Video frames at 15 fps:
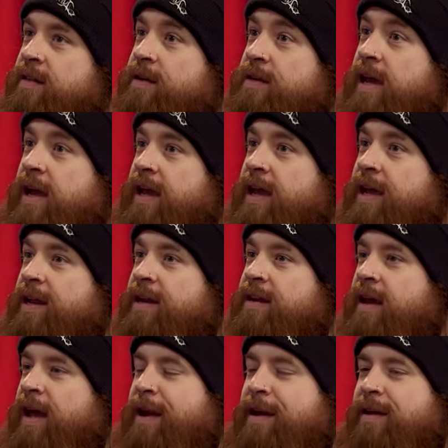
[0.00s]
the decade,
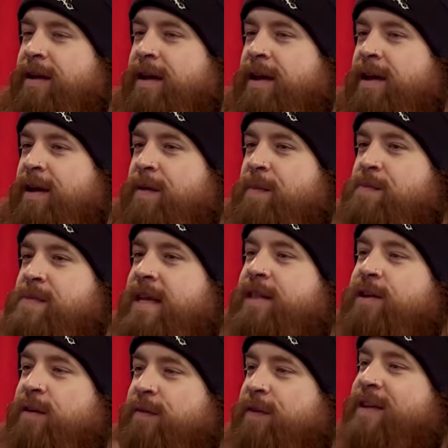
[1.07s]
and
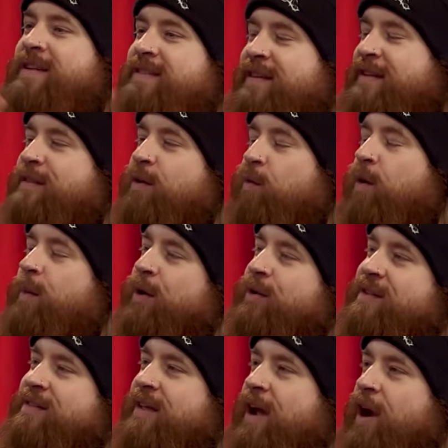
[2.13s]
neither of these things that we're about
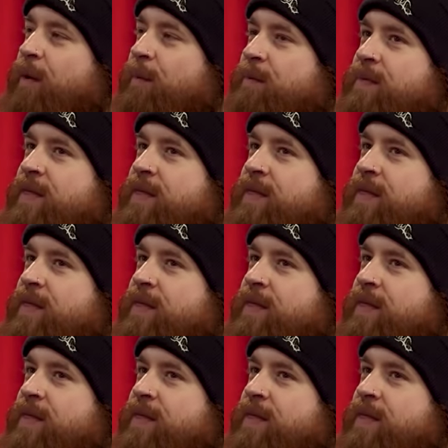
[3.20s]
to say are